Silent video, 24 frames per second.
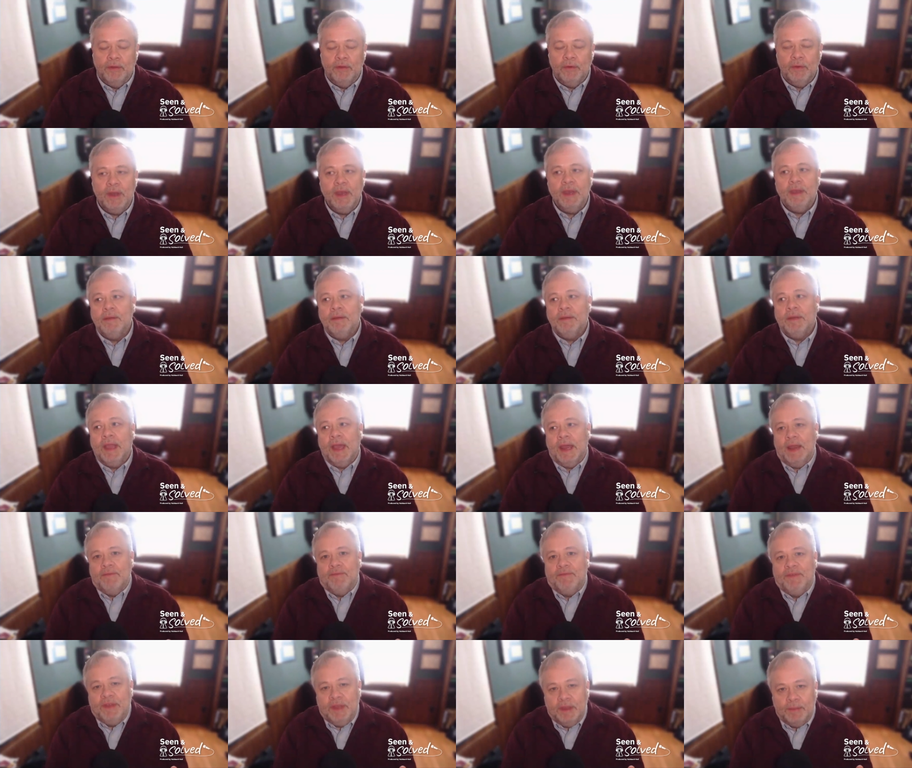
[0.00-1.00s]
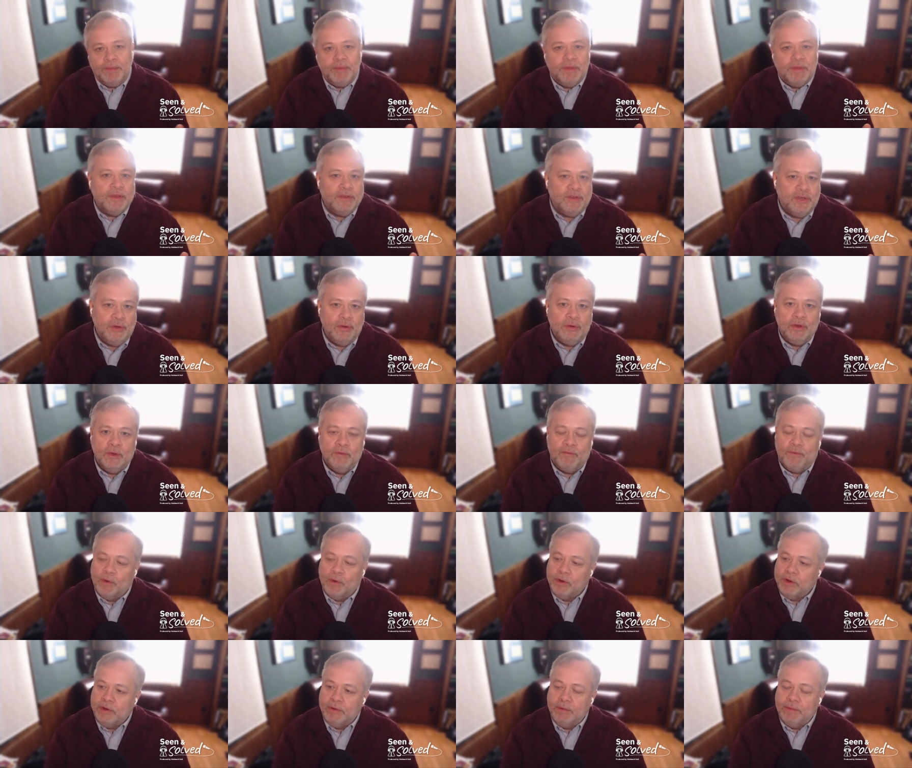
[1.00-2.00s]
there any kind of tips that you do
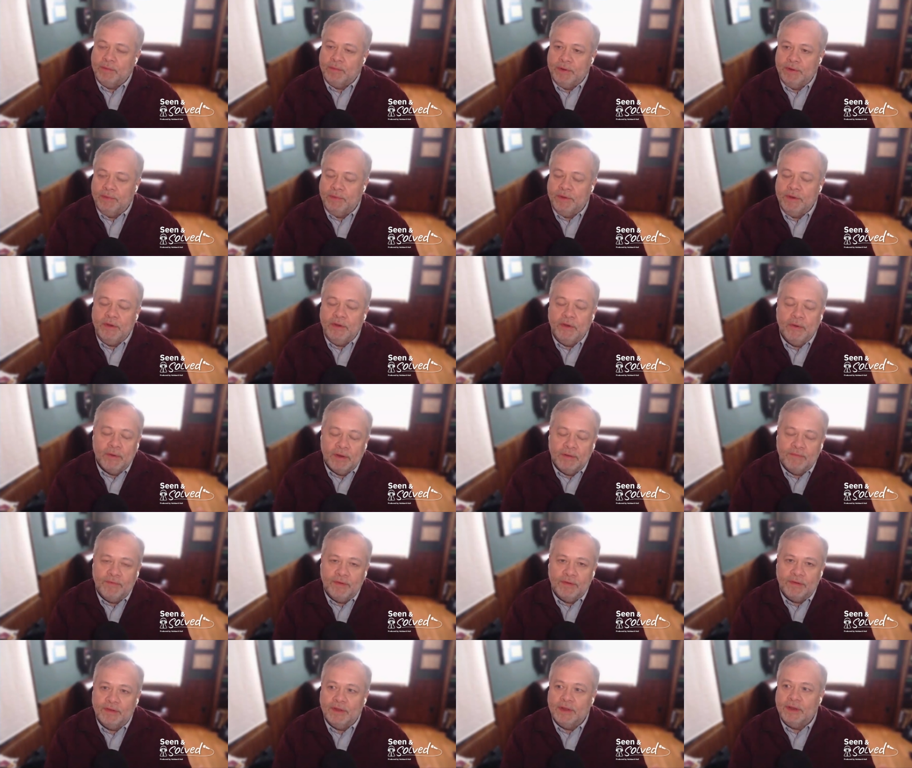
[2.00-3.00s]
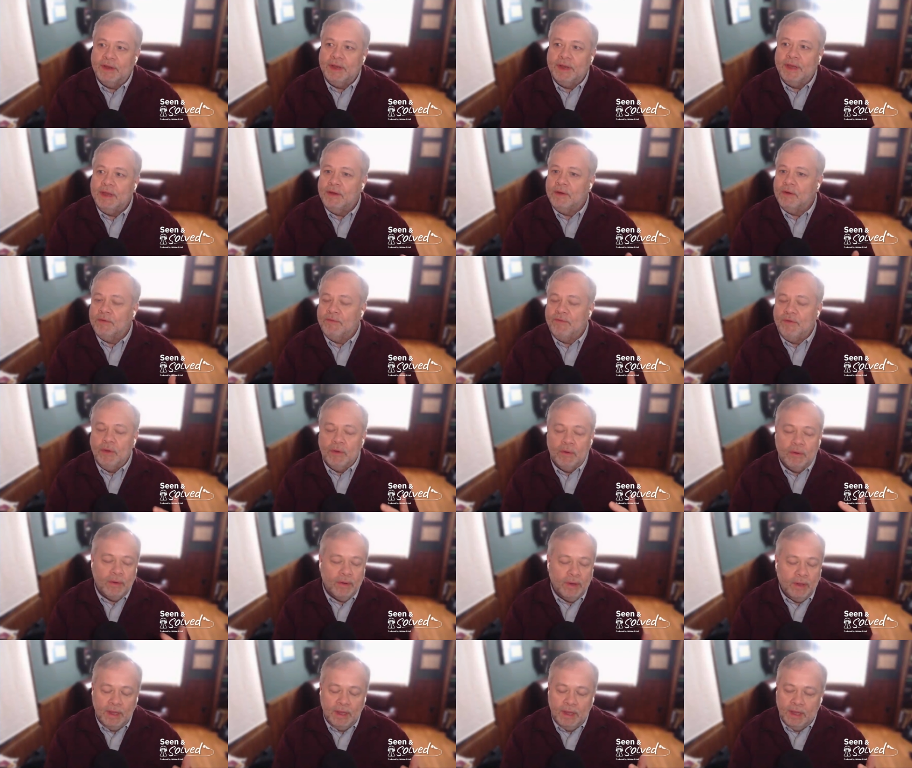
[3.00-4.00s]
for you when you're at a facility or if
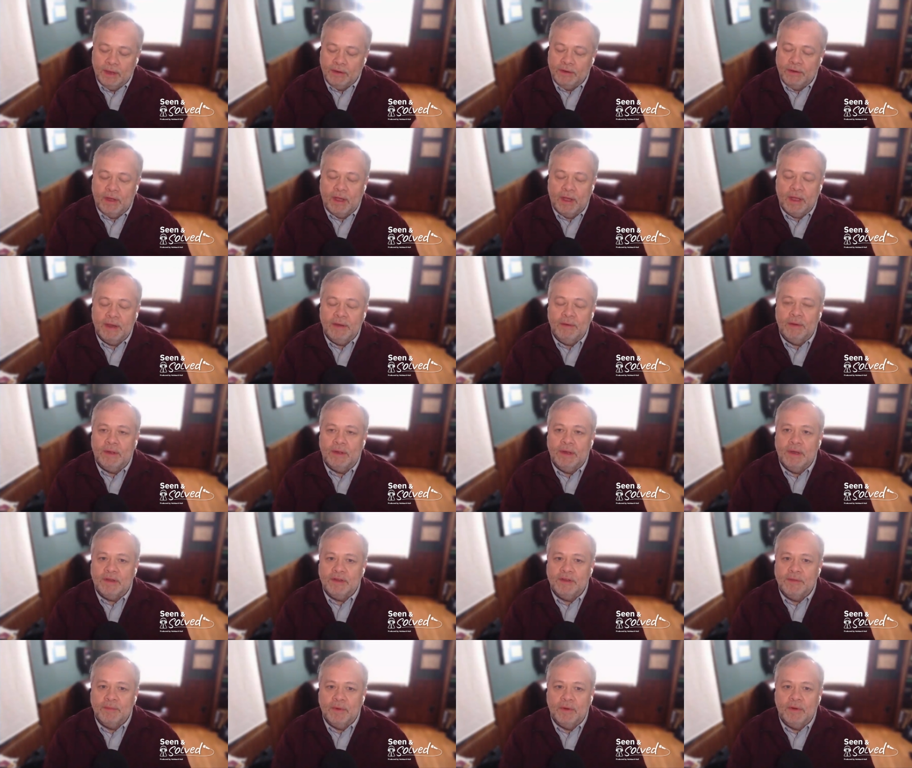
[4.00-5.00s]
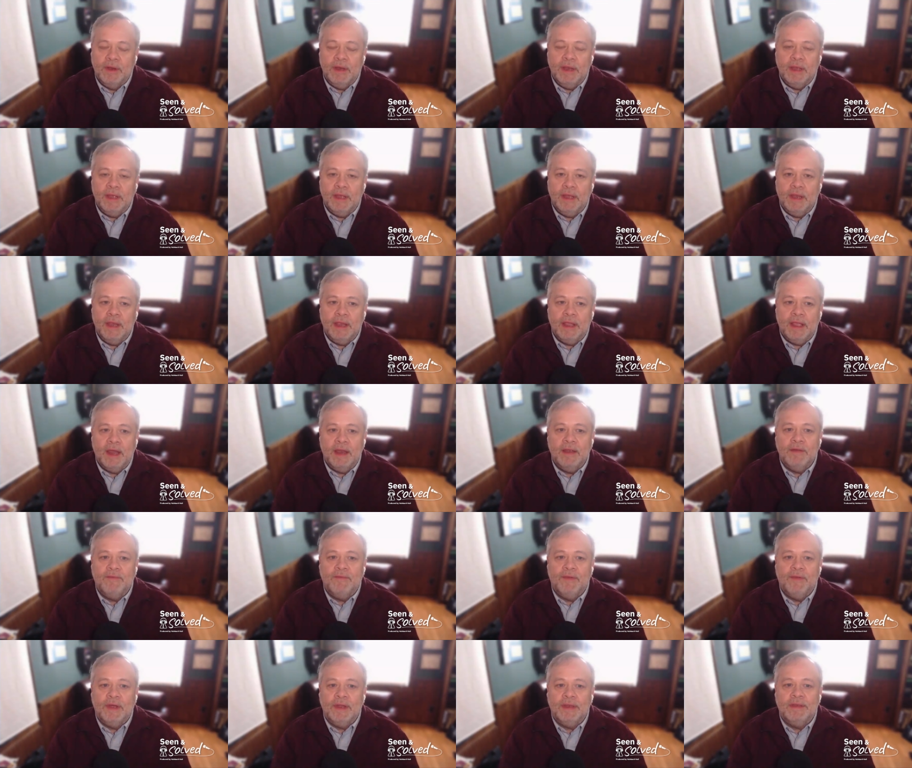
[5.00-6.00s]
you're talking to a customer, any kind
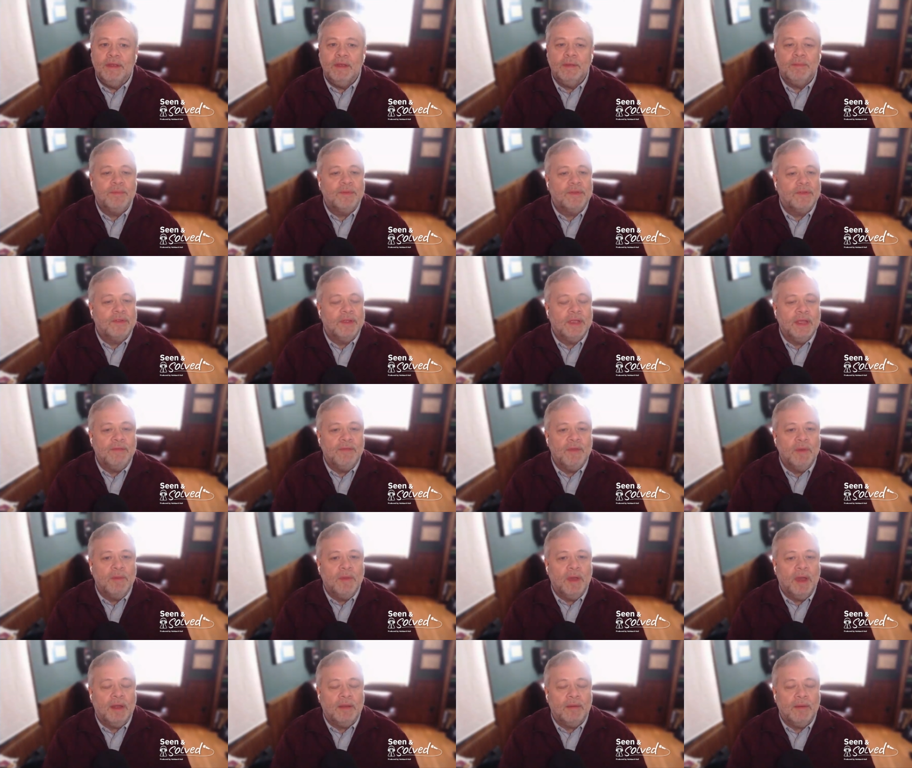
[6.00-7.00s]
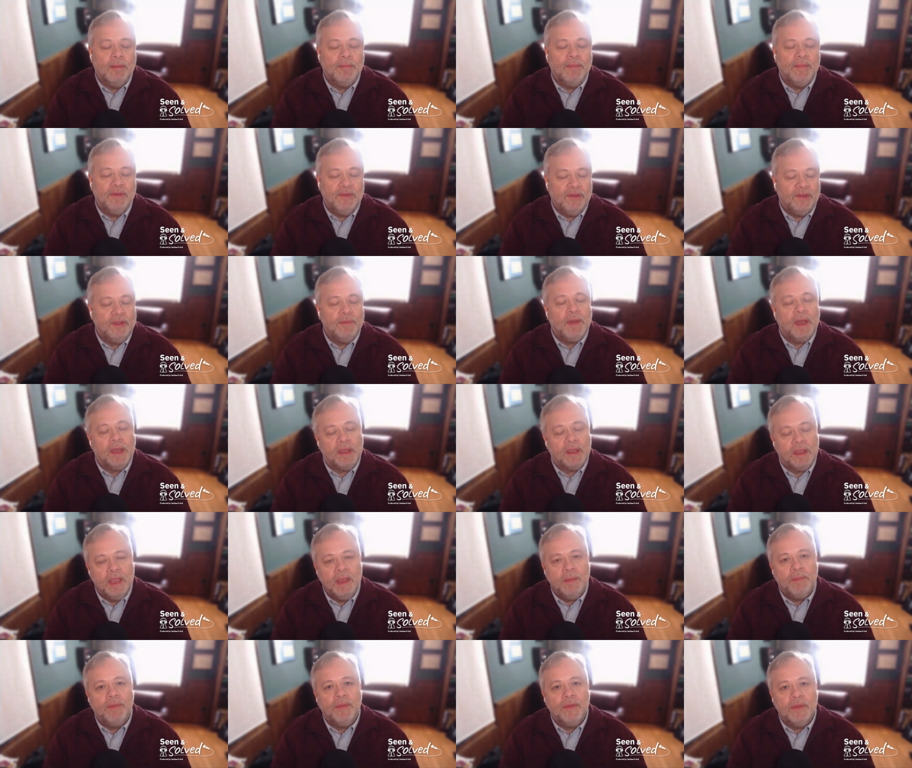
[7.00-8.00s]
of tips to get them just about
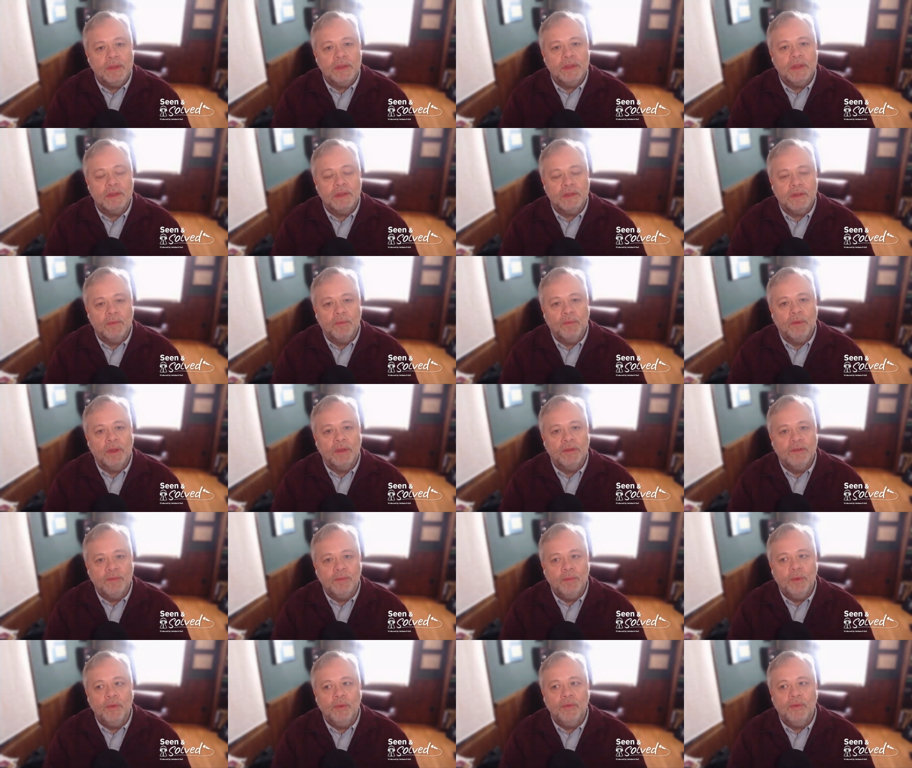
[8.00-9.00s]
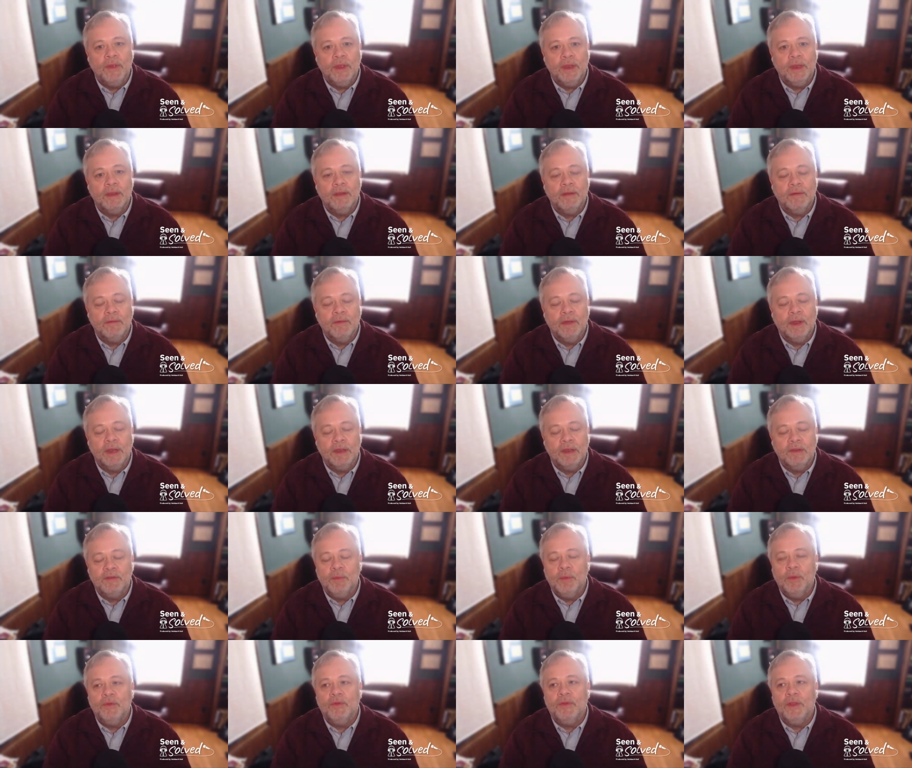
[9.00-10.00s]
keeping the system running
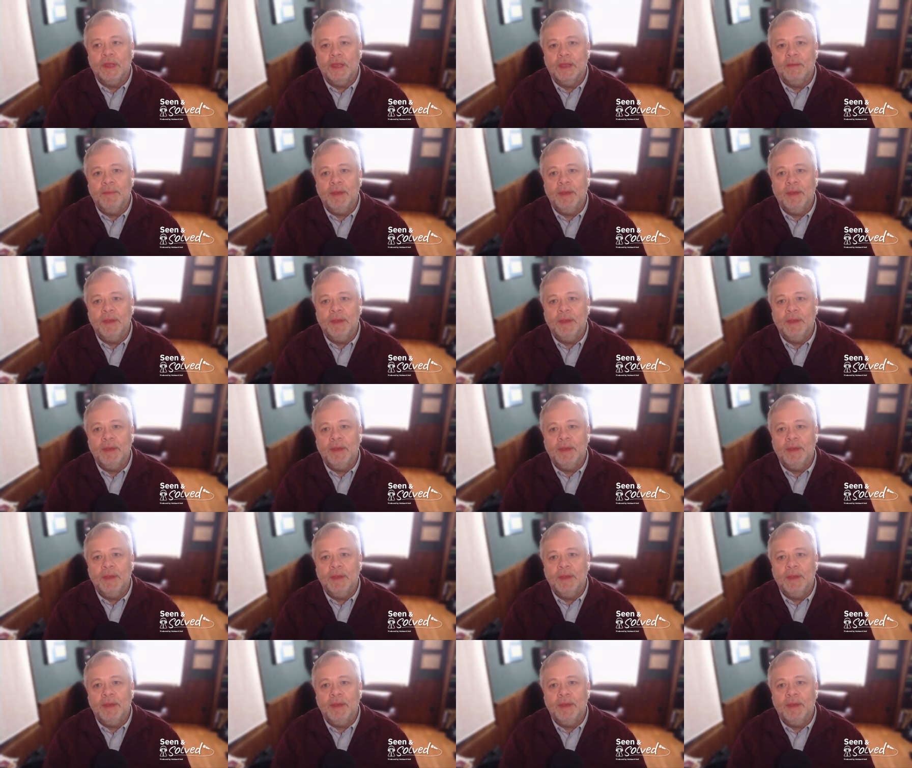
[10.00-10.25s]
smoothly?